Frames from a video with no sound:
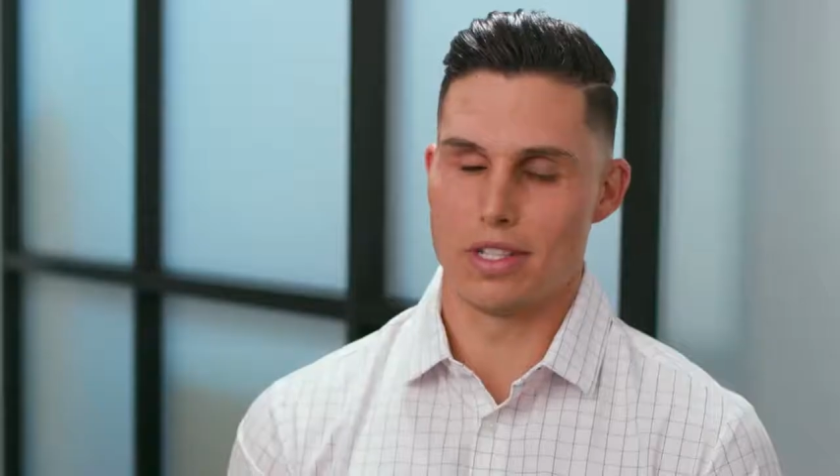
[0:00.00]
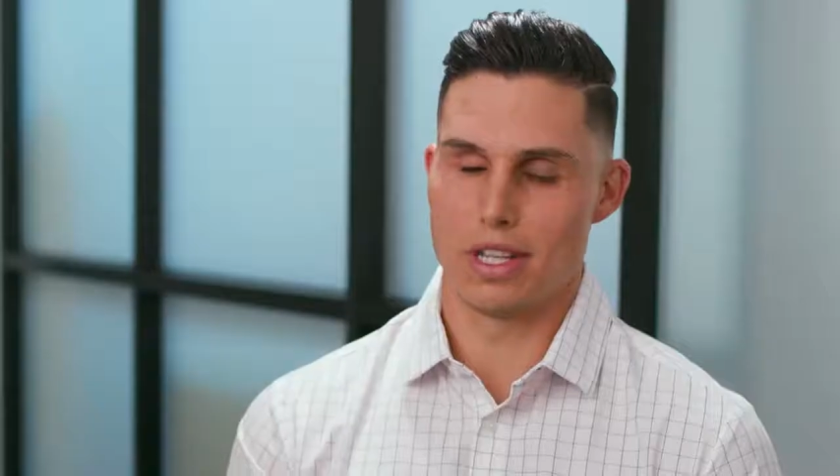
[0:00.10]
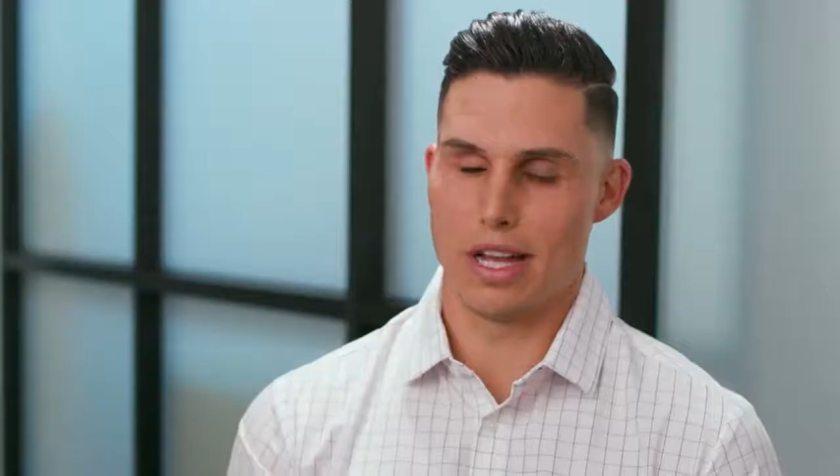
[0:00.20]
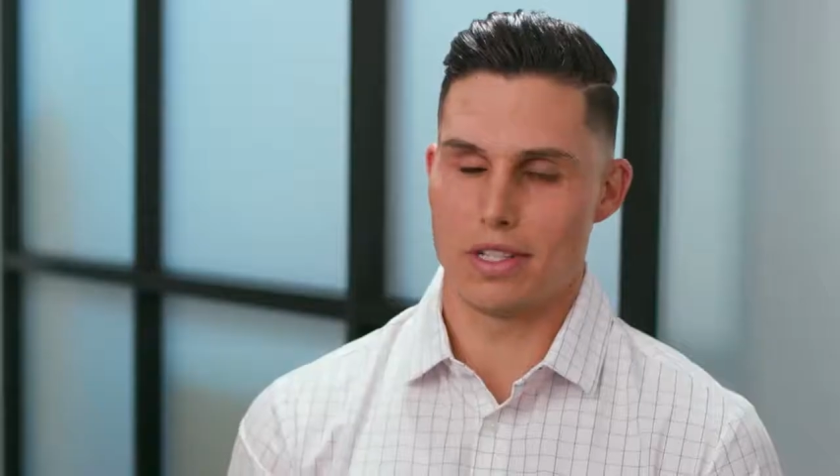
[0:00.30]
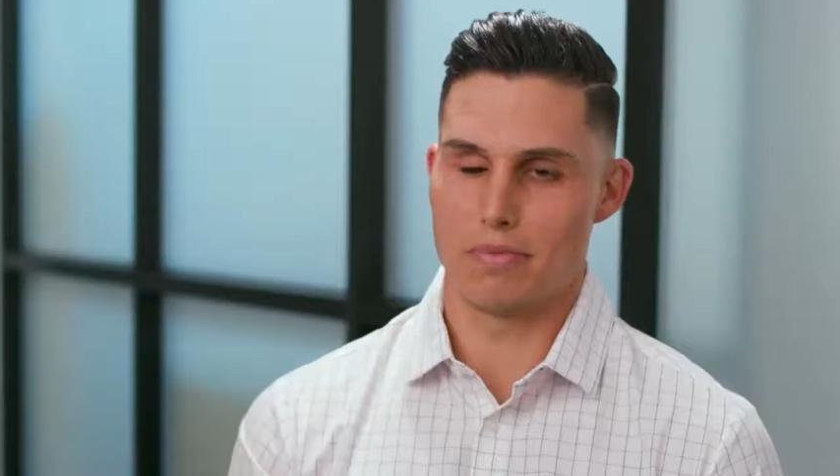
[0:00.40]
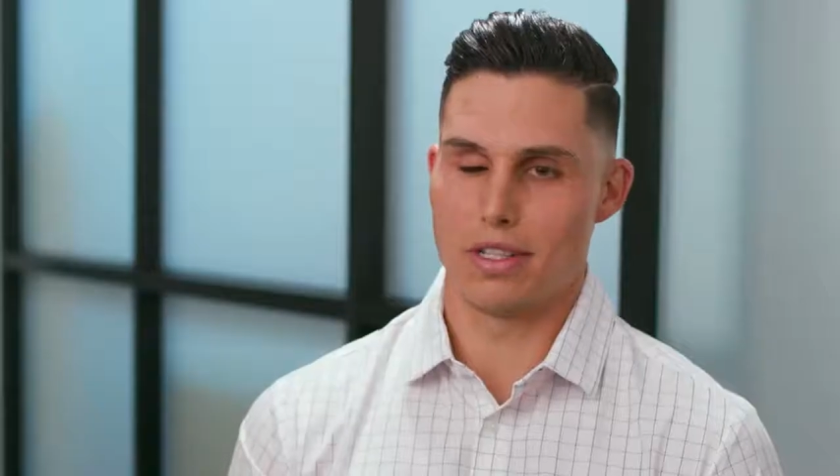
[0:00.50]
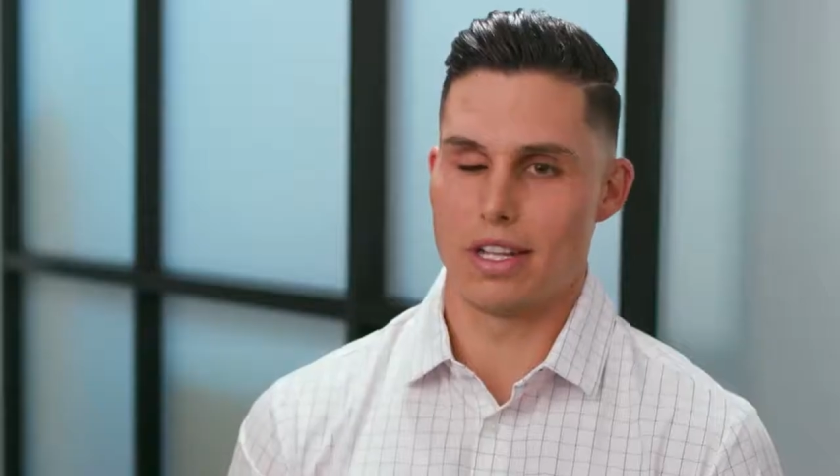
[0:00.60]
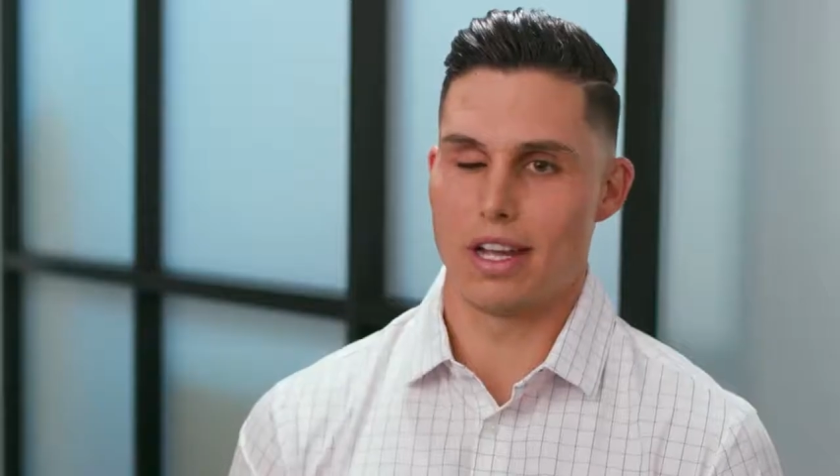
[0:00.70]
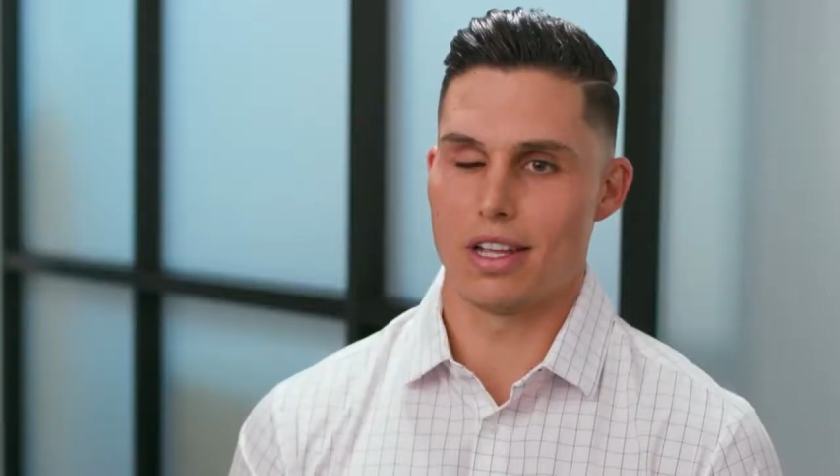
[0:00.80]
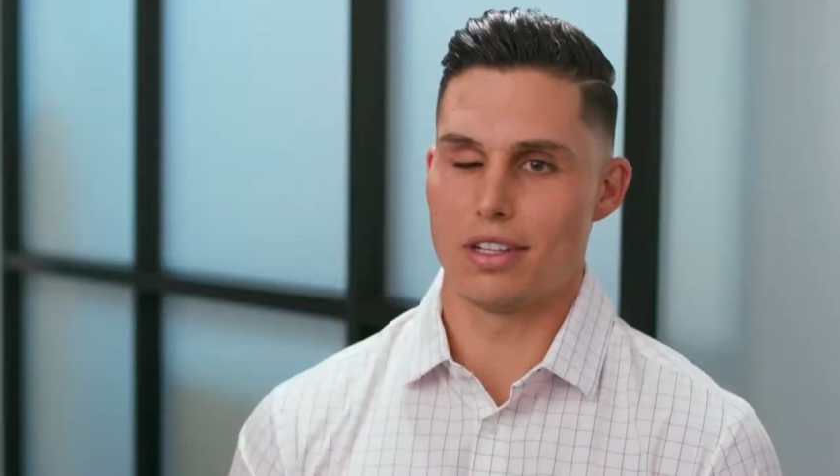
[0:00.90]
allows me to
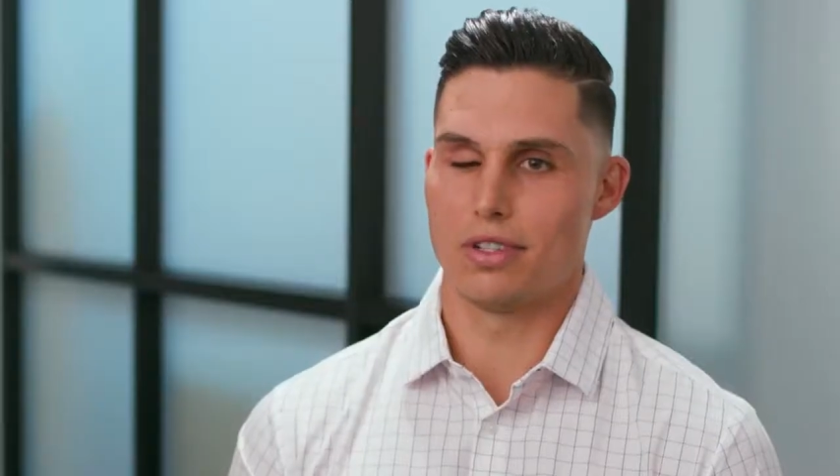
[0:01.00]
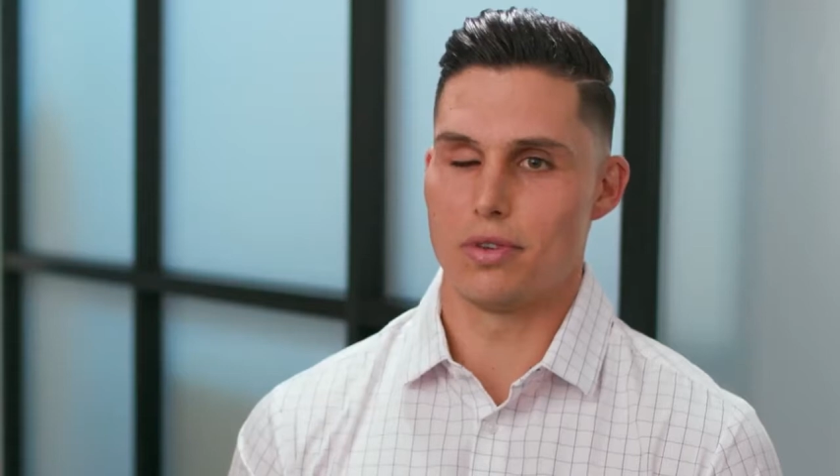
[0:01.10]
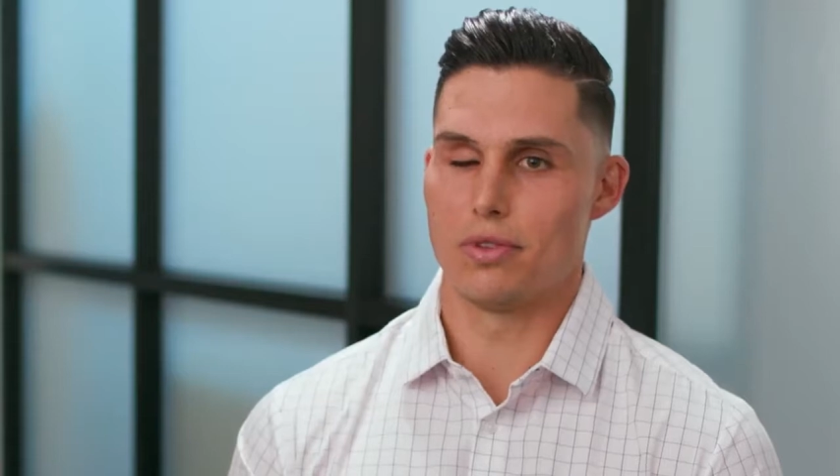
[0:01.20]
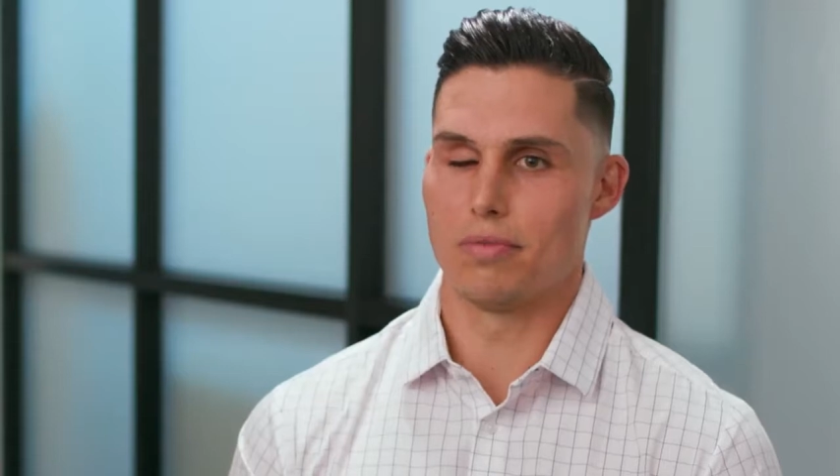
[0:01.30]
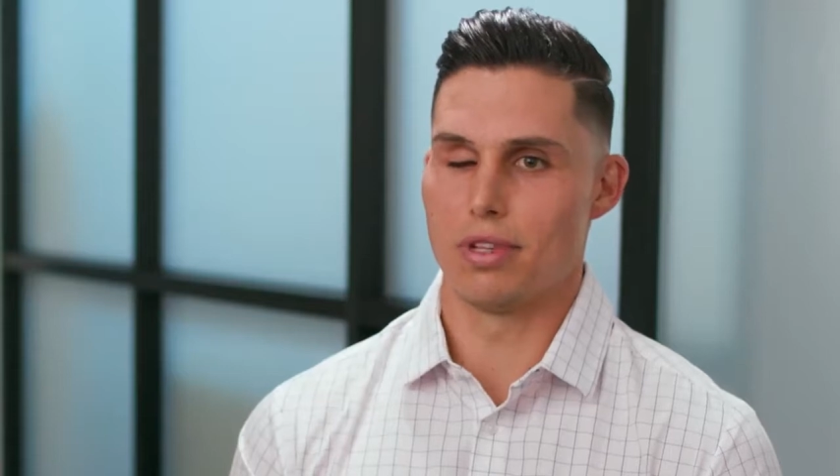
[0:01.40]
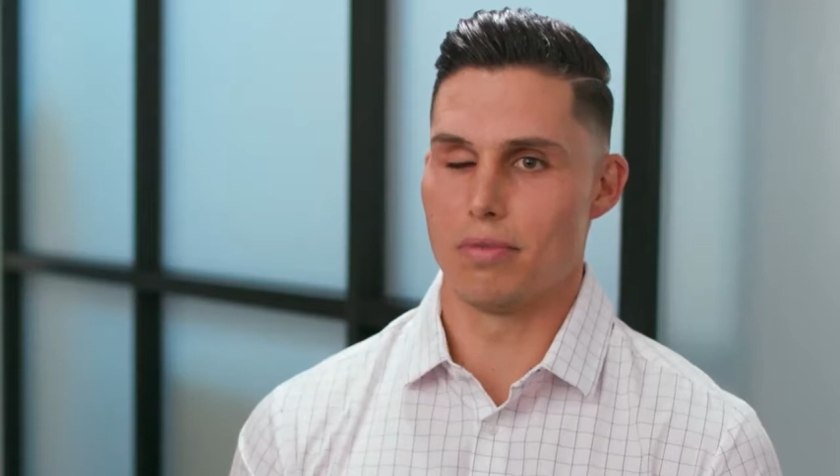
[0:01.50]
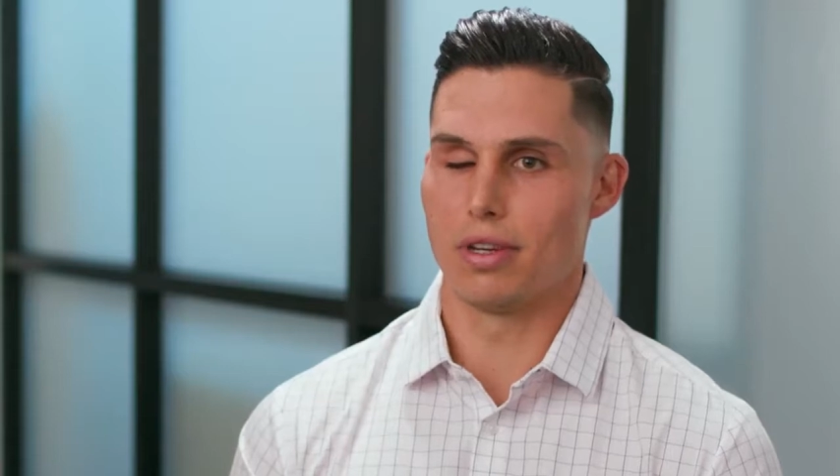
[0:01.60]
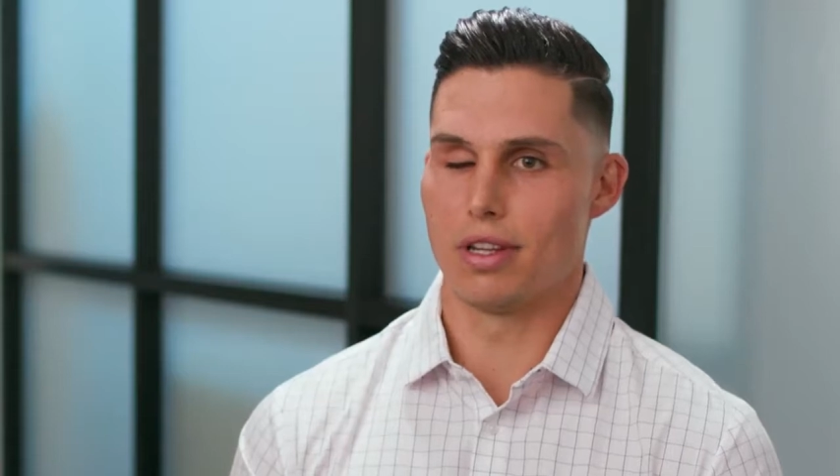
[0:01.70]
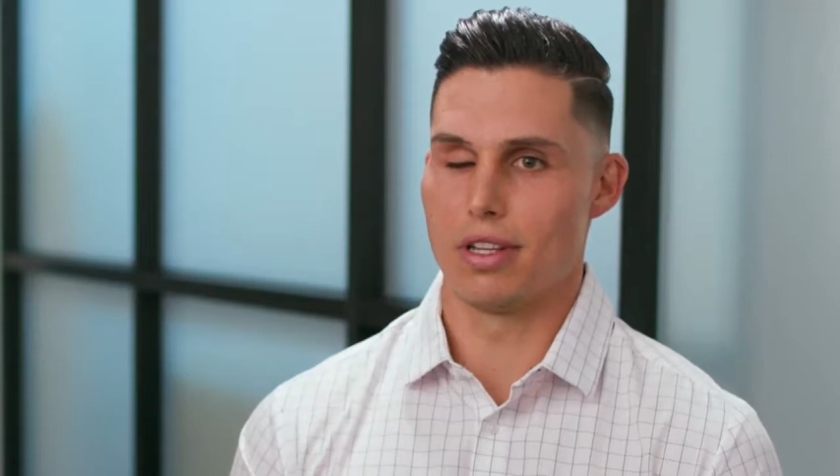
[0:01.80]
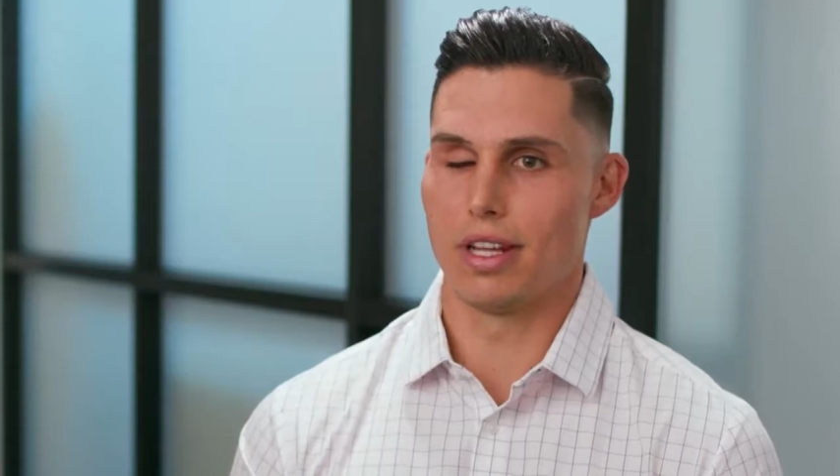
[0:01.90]
not get so tripped up on all the